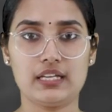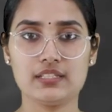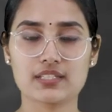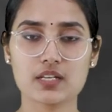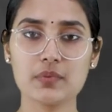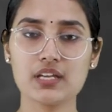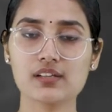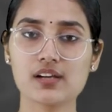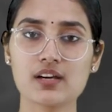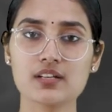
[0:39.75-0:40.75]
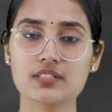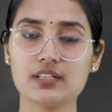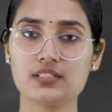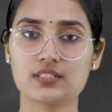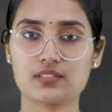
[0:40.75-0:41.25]
In some areas
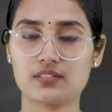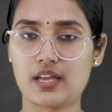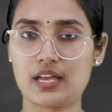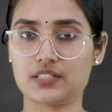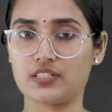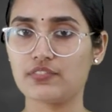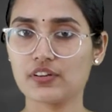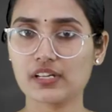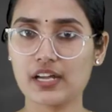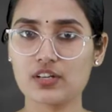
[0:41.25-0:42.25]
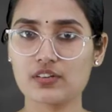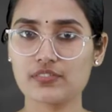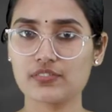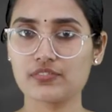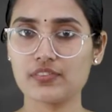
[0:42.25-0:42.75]
it has different kind of
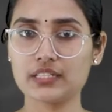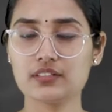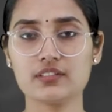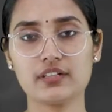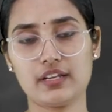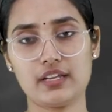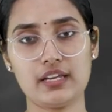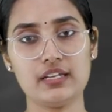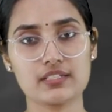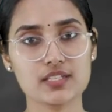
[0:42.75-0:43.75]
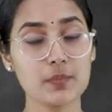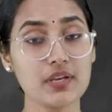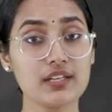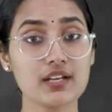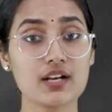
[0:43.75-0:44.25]
weather, in some
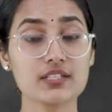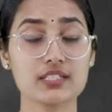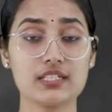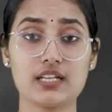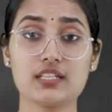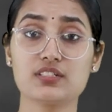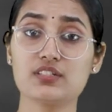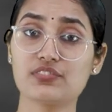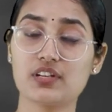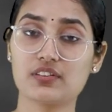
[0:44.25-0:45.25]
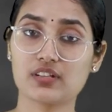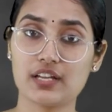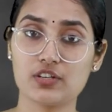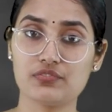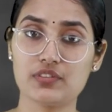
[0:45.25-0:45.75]
areas it has different
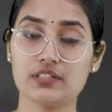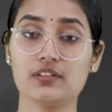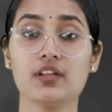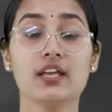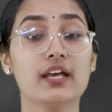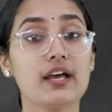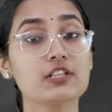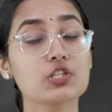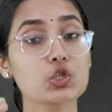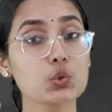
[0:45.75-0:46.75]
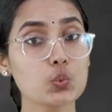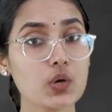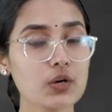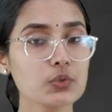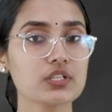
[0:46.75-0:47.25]
kind of weather, and
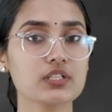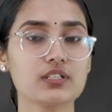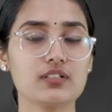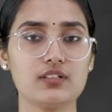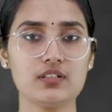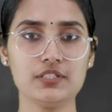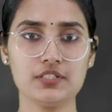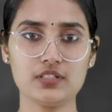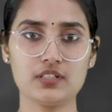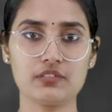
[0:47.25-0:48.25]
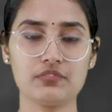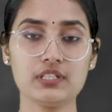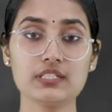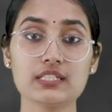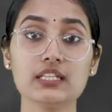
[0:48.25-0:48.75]
throughout a year
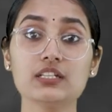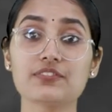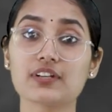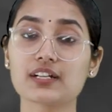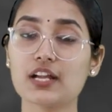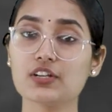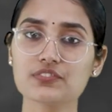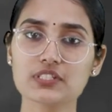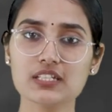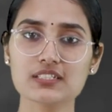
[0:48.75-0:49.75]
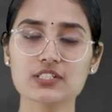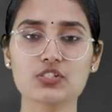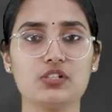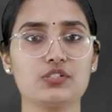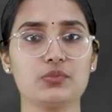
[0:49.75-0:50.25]
we see different kind of seasons
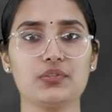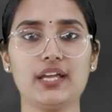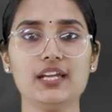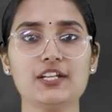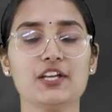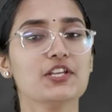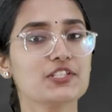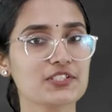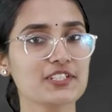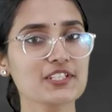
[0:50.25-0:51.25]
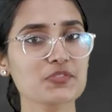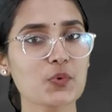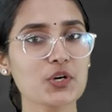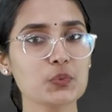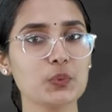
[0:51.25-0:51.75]
also, right? So this is
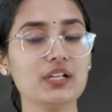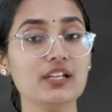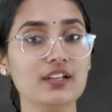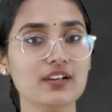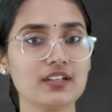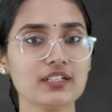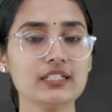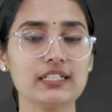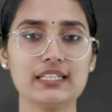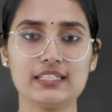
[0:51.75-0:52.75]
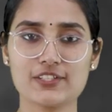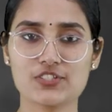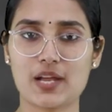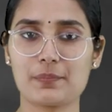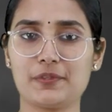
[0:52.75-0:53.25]
what we'll learn in
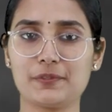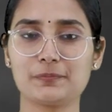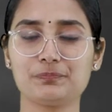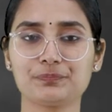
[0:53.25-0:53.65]
this chapter.